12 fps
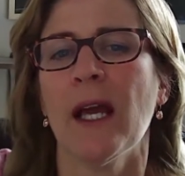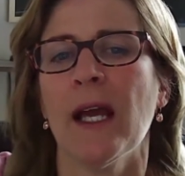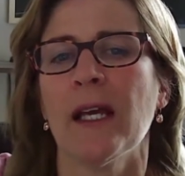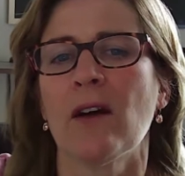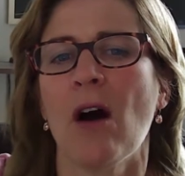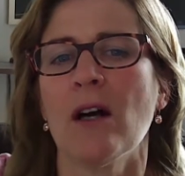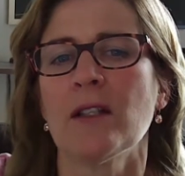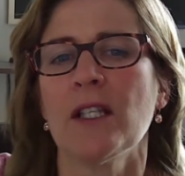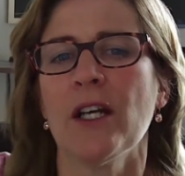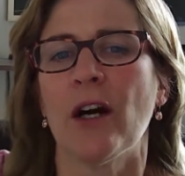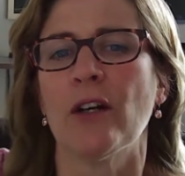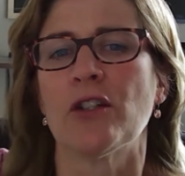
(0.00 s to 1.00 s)
and cause
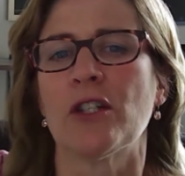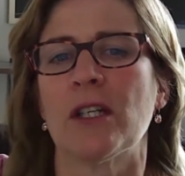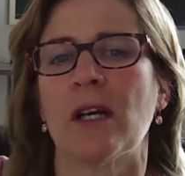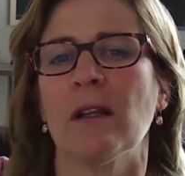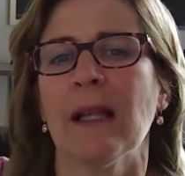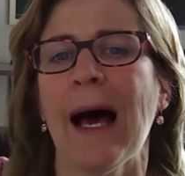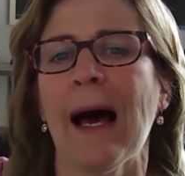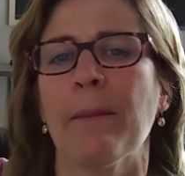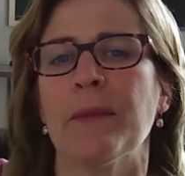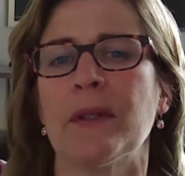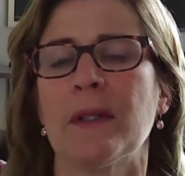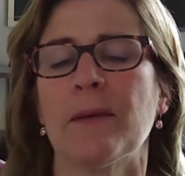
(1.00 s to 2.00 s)
the arch to
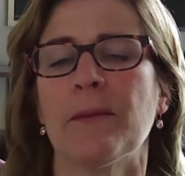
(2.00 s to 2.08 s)
collapse.